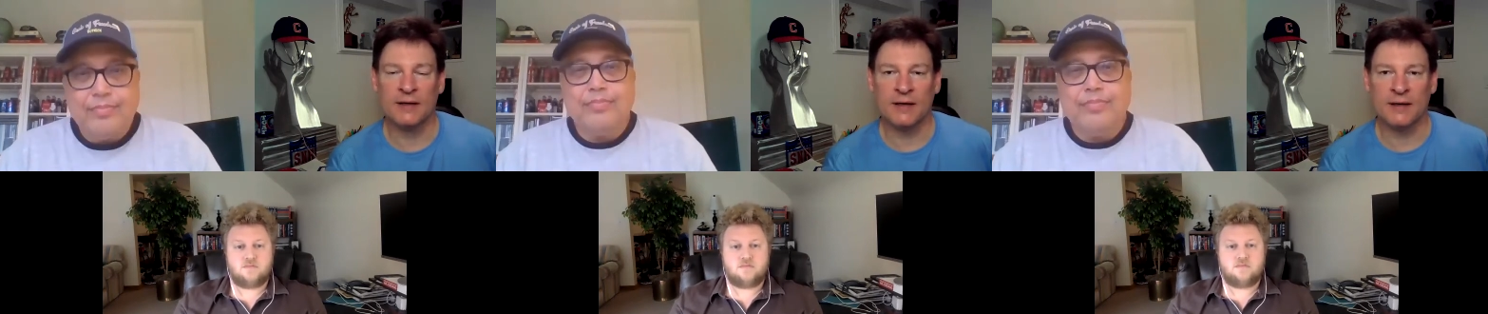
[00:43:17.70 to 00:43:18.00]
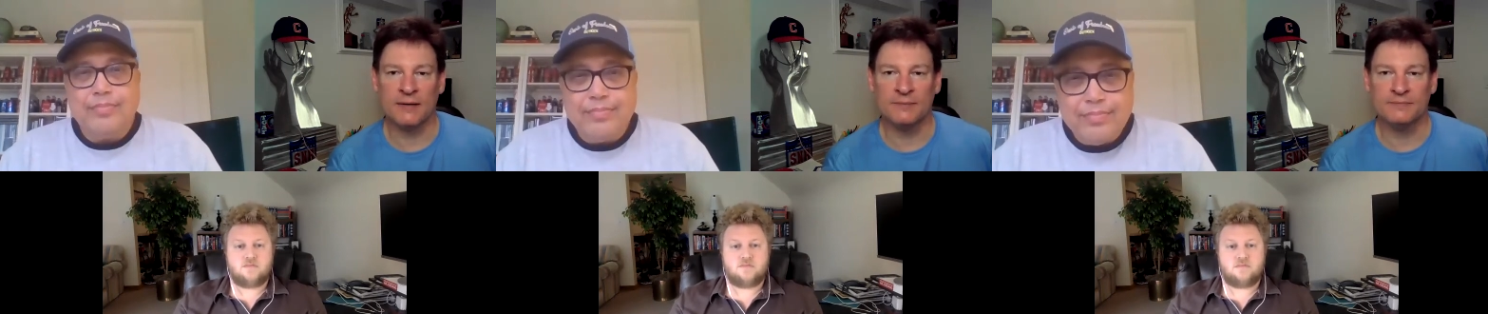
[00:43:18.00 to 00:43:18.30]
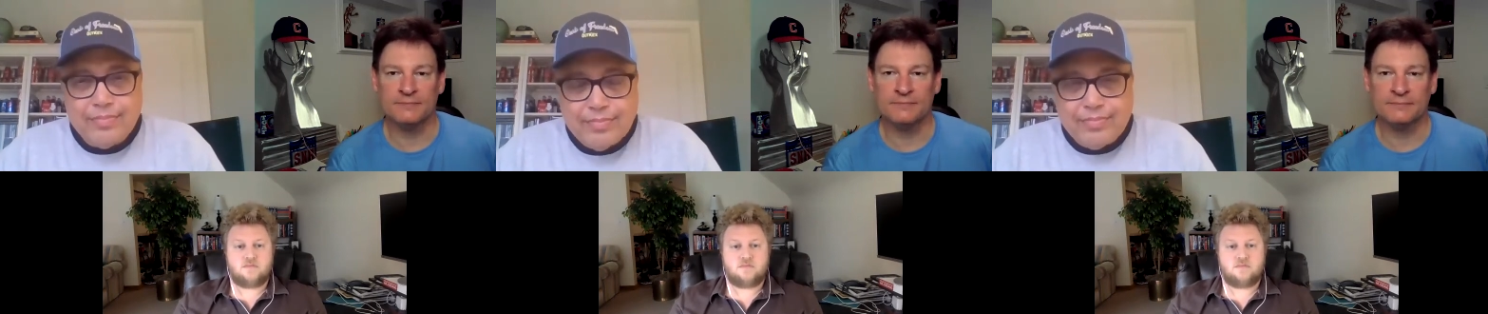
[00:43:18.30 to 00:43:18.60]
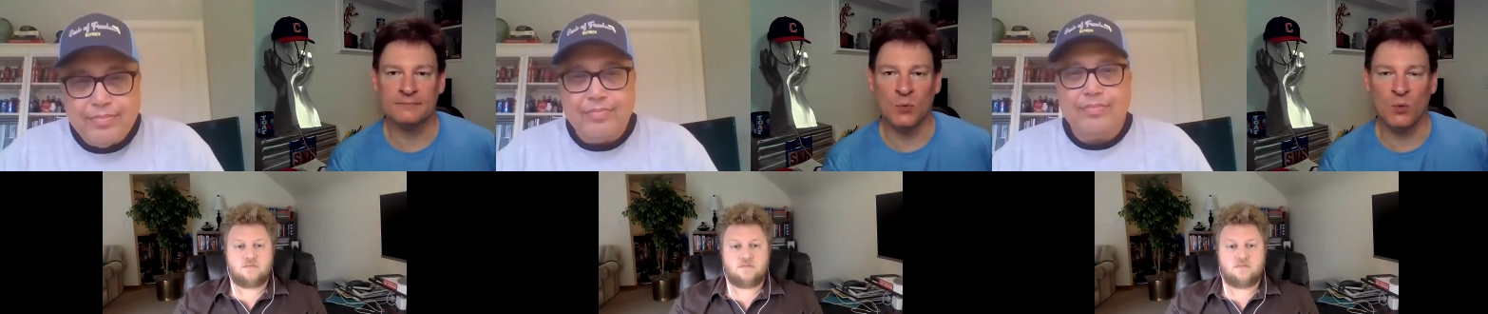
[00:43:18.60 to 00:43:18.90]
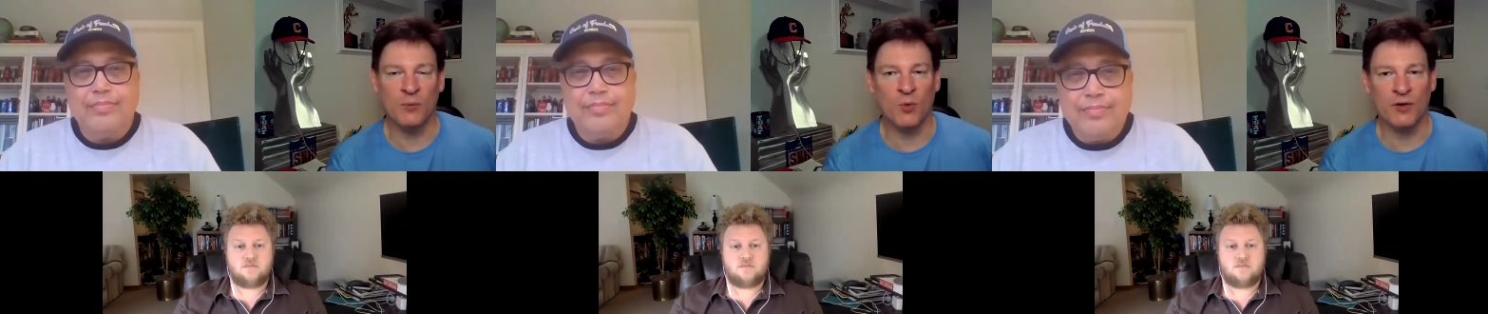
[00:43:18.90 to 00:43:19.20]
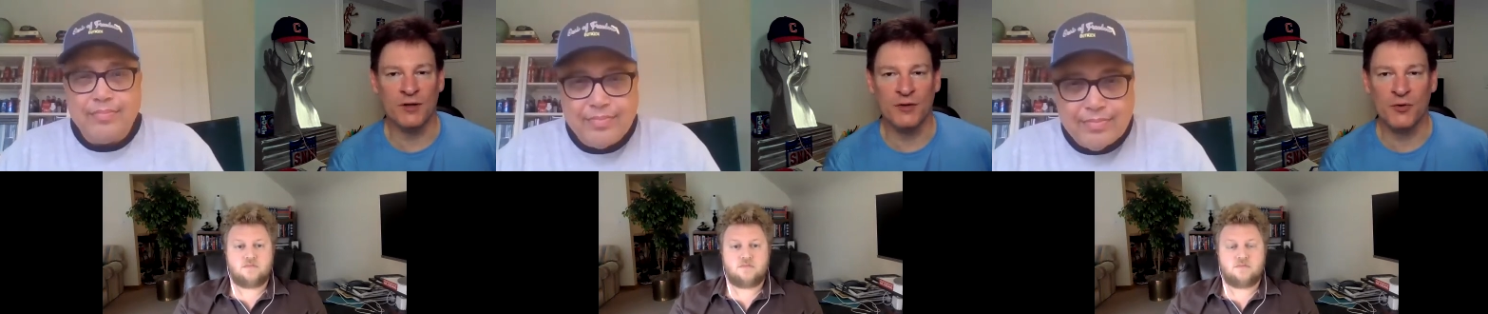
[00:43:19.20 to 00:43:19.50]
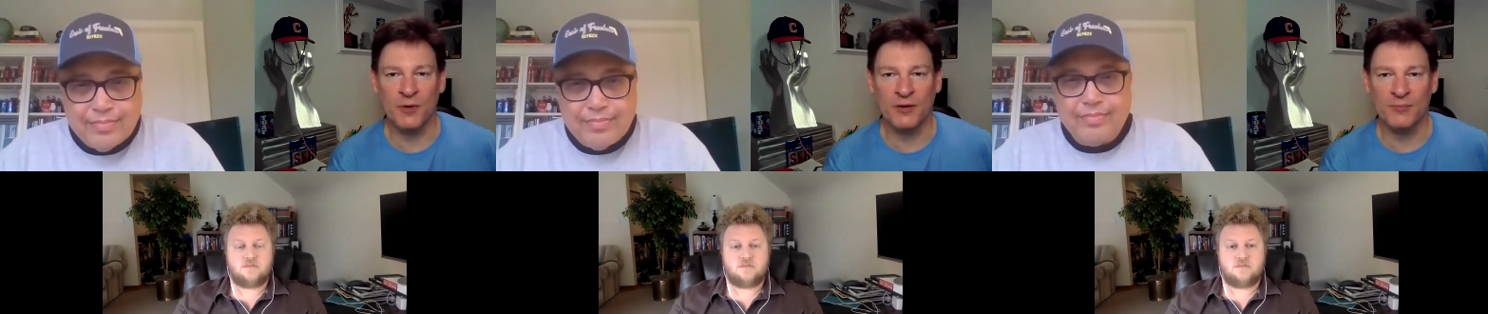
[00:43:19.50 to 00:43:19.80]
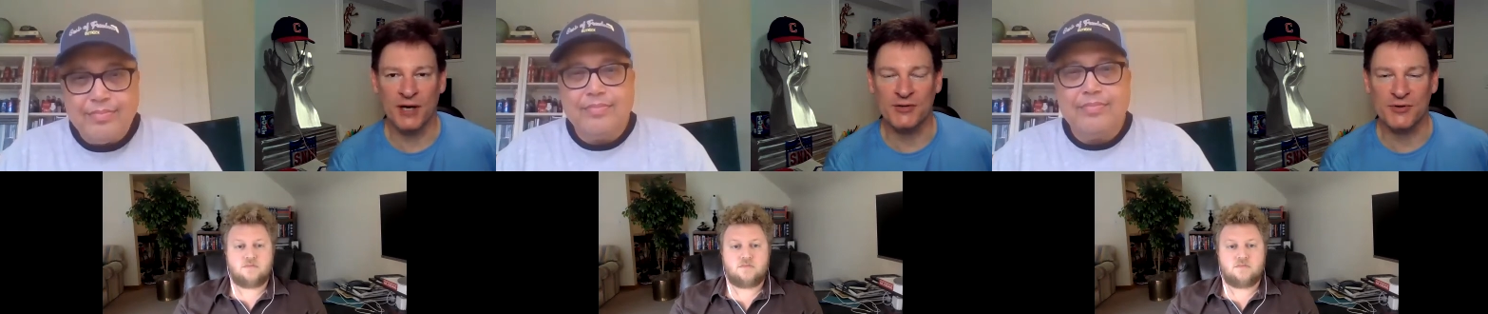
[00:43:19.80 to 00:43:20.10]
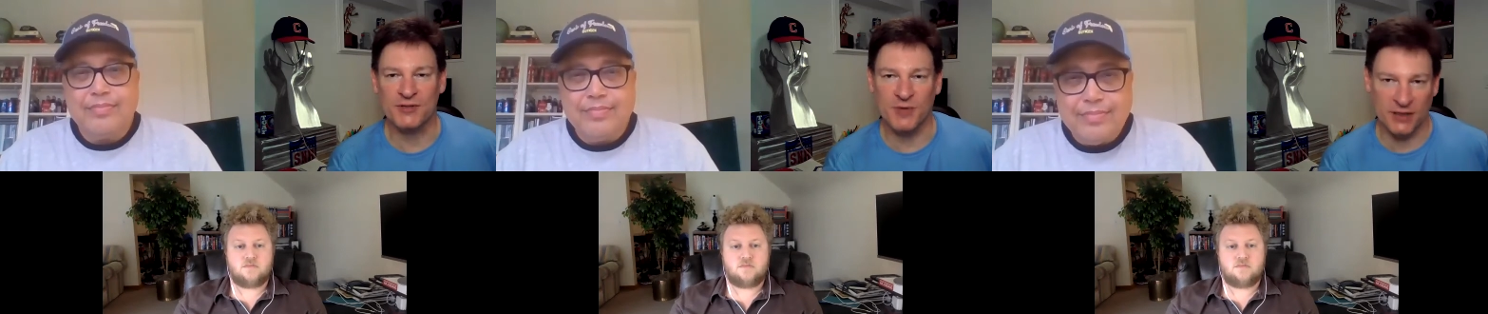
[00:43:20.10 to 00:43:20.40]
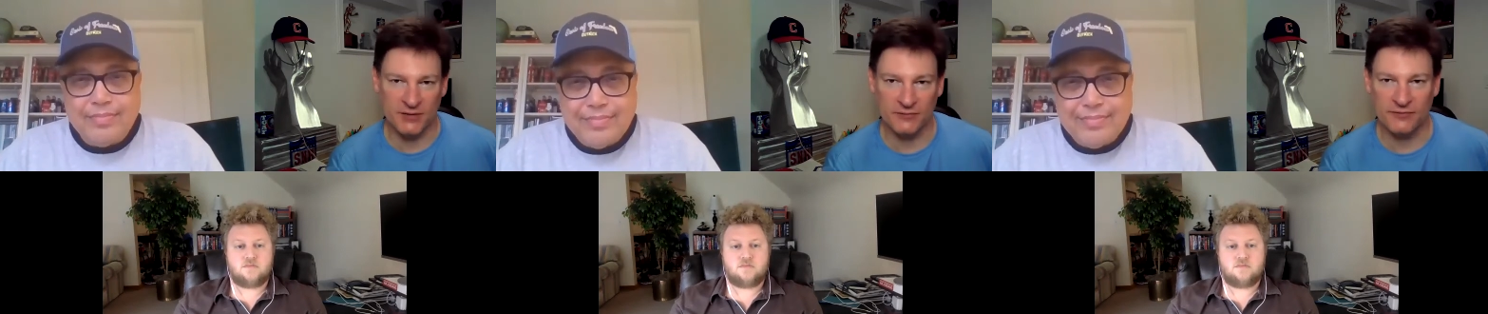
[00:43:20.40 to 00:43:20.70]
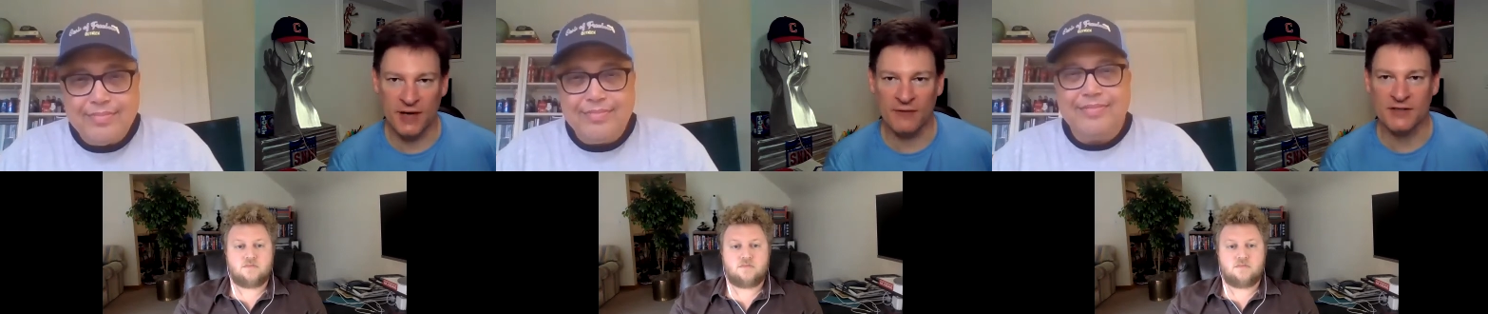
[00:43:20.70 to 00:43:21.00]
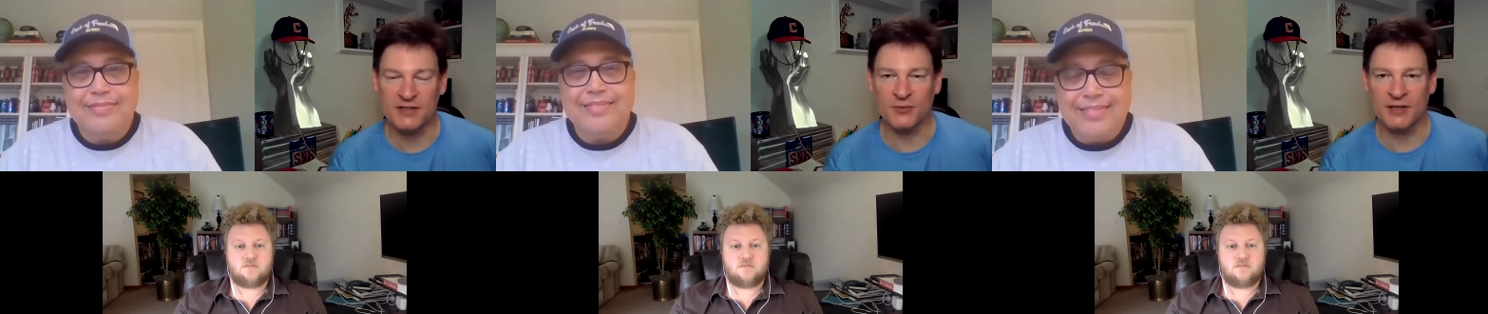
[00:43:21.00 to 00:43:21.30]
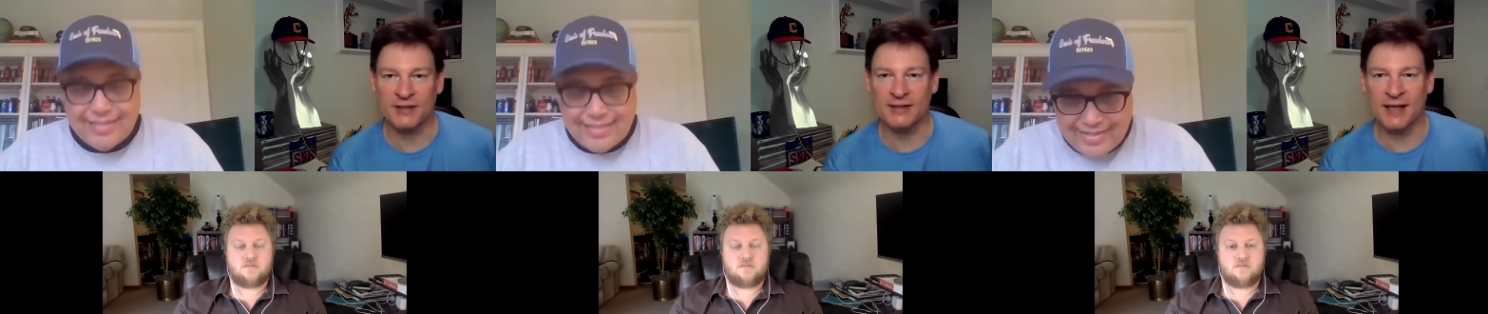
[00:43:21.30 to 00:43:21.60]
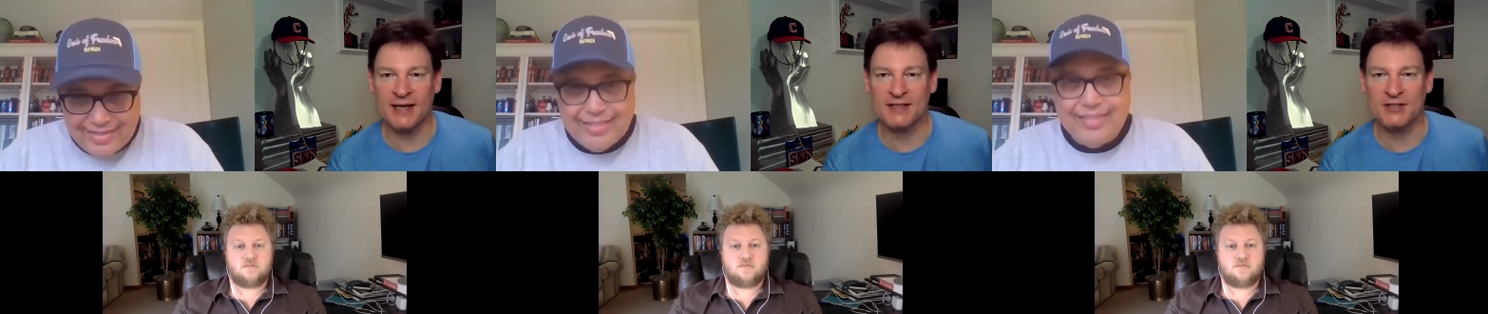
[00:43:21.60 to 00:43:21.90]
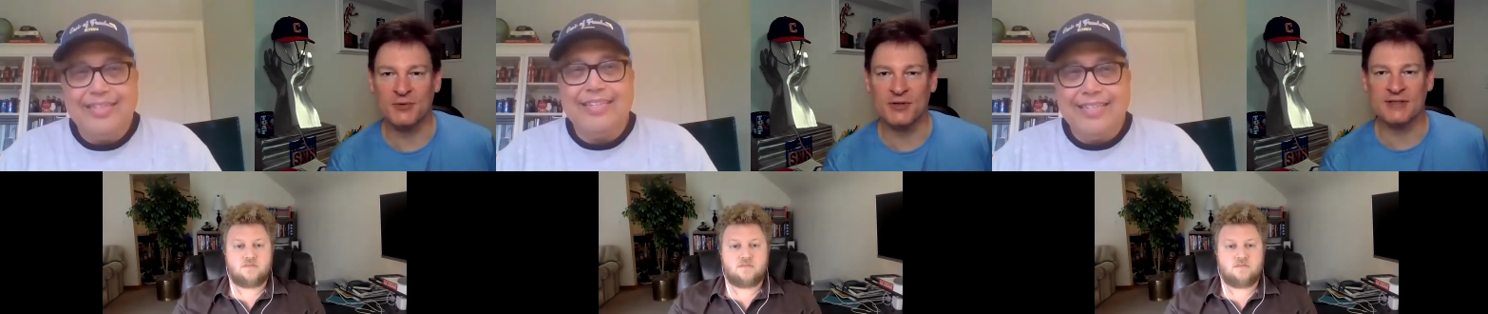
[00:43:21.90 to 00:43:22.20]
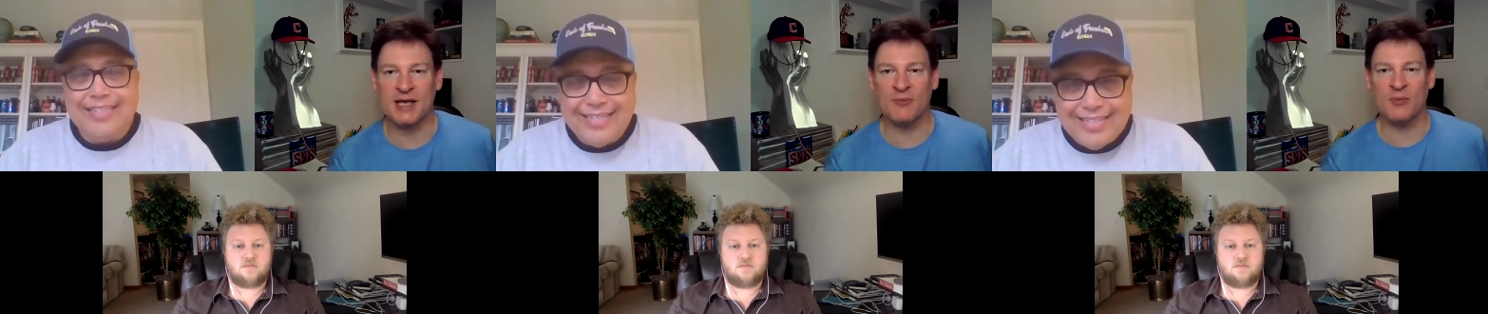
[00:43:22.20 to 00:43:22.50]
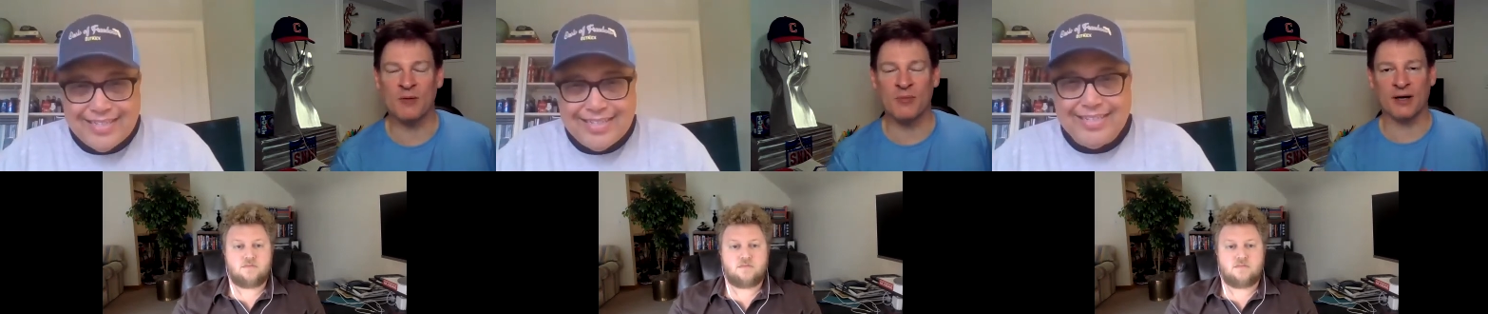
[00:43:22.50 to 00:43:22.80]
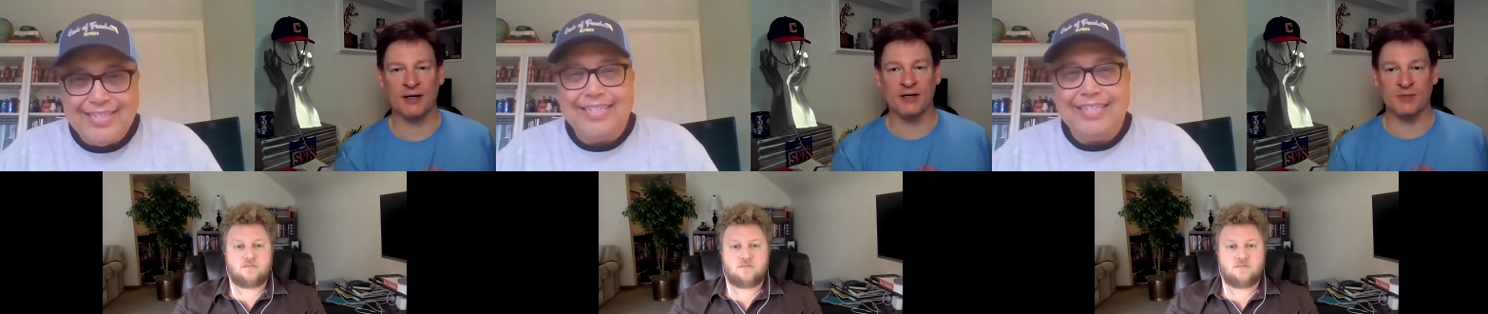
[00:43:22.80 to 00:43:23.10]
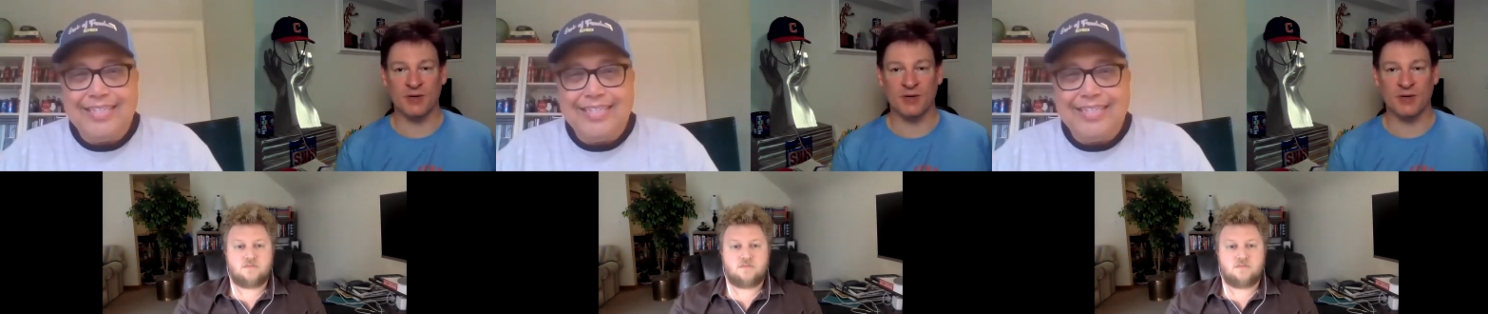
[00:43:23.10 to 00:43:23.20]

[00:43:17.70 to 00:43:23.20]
Speaker 1: Uh, one more than the New England Patriots because of obviously what he did last year with the Tampa Bay Buccaneers.